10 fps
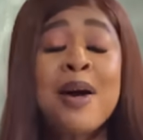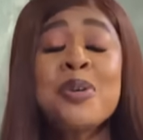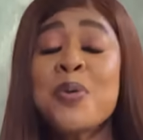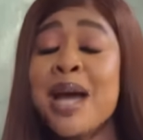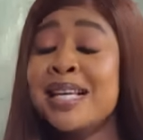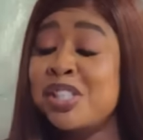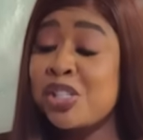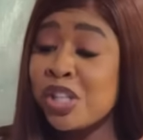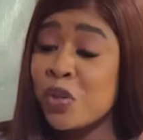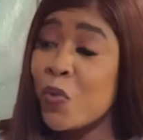now you're
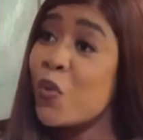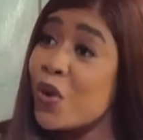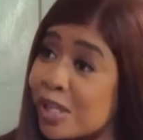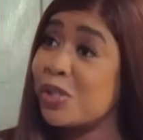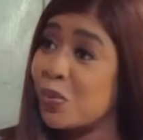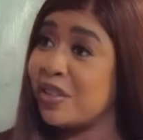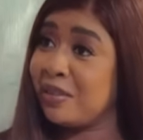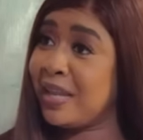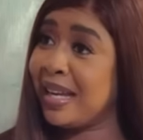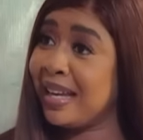exchanging words
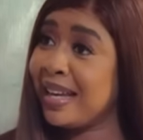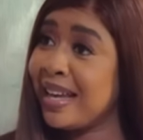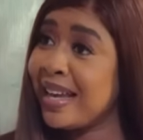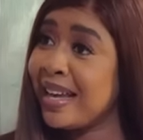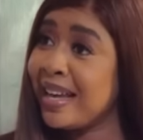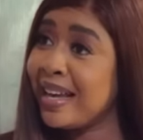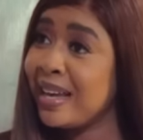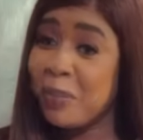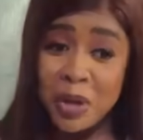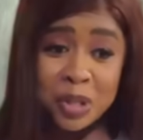with me.
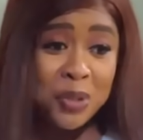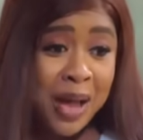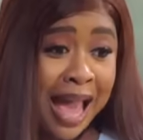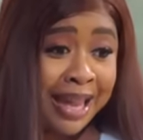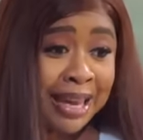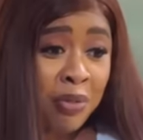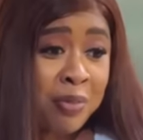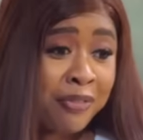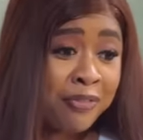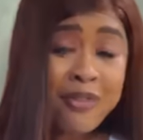Because you're hanging out with
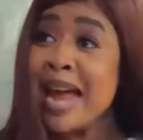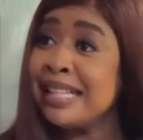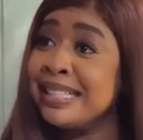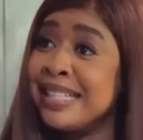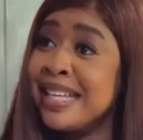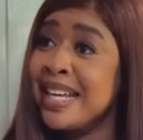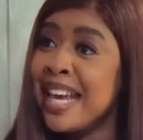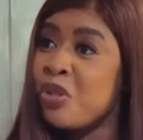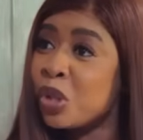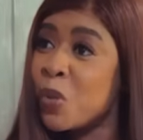my friend.
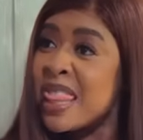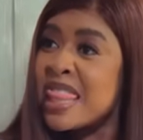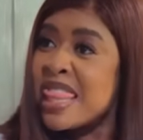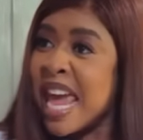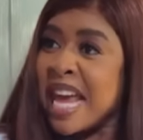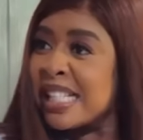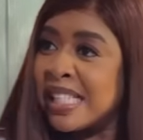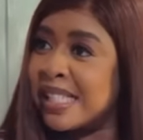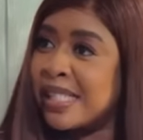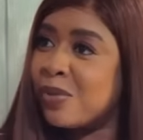And you're doing
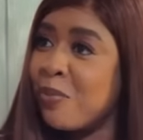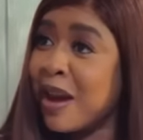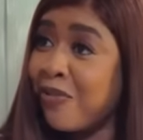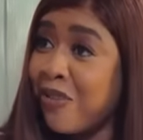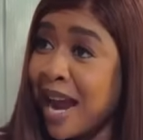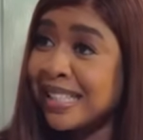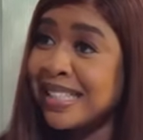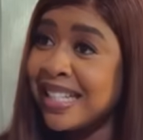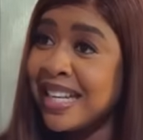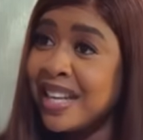things with my
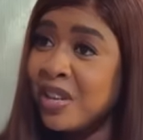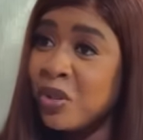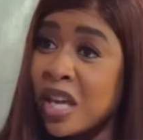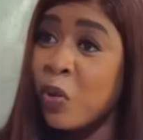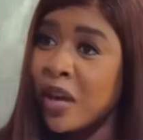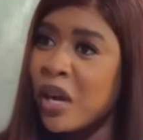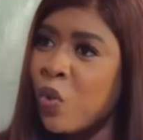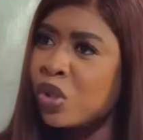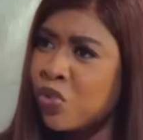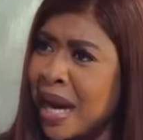friend. No. You think we're
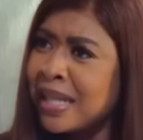equals,